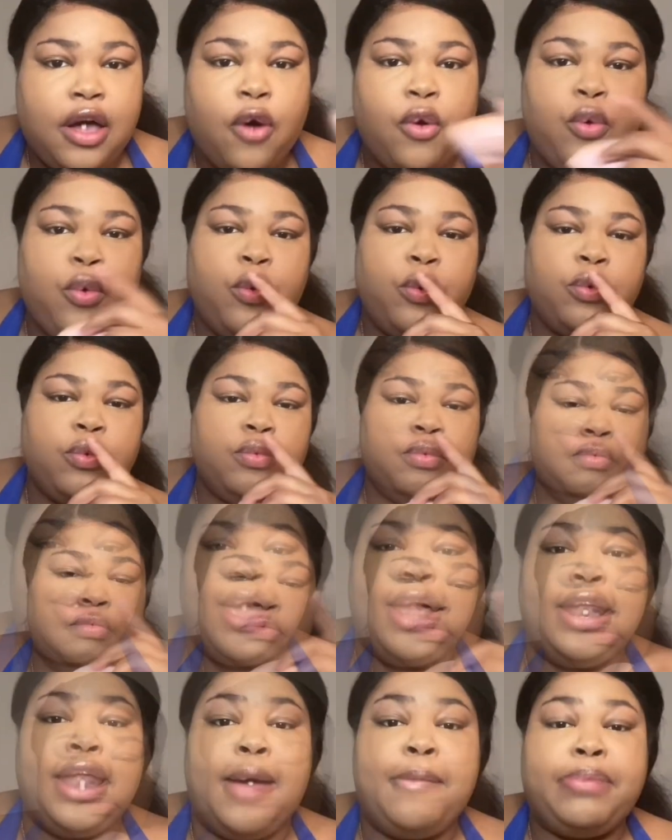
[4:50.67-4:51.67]
Ooh.
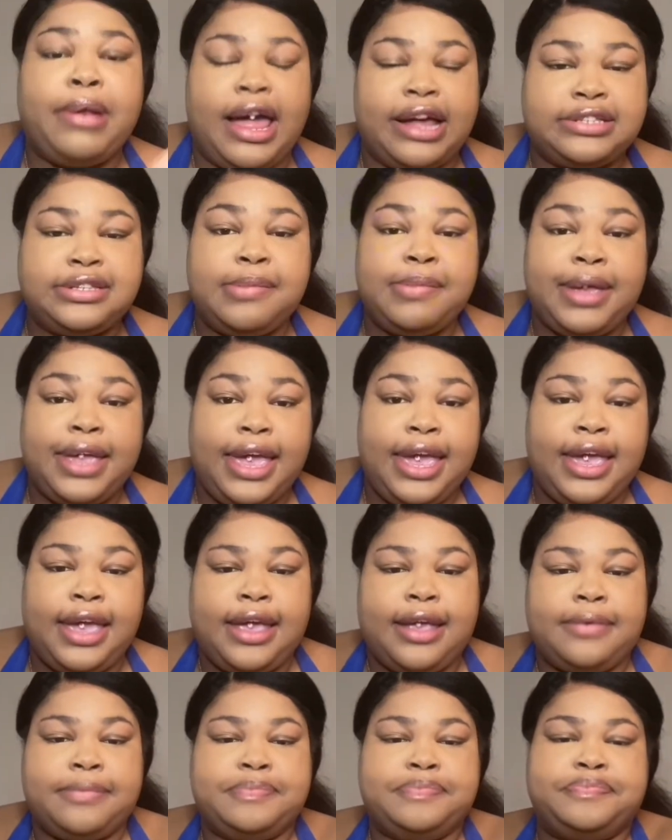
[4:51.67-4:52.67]
And I blocked him
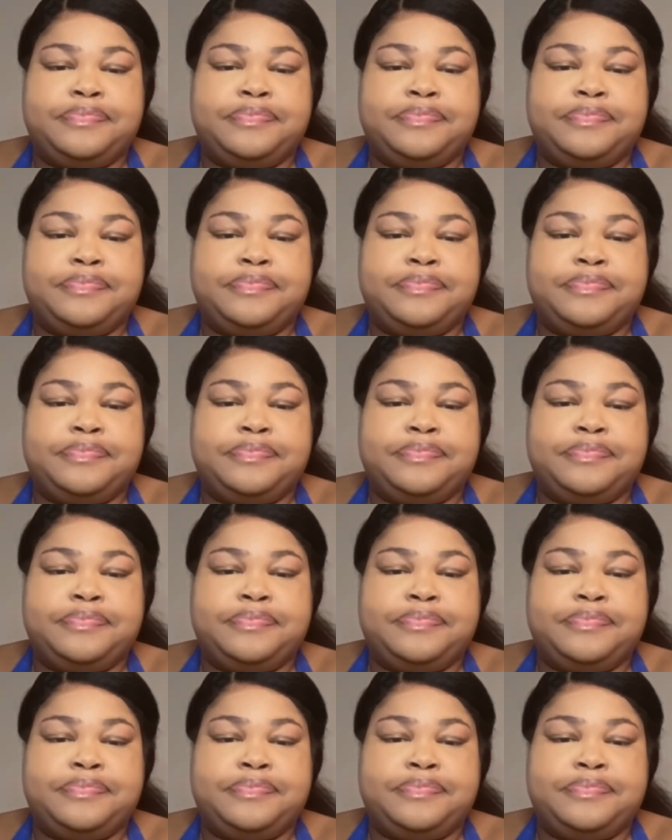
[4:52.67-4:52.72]
again.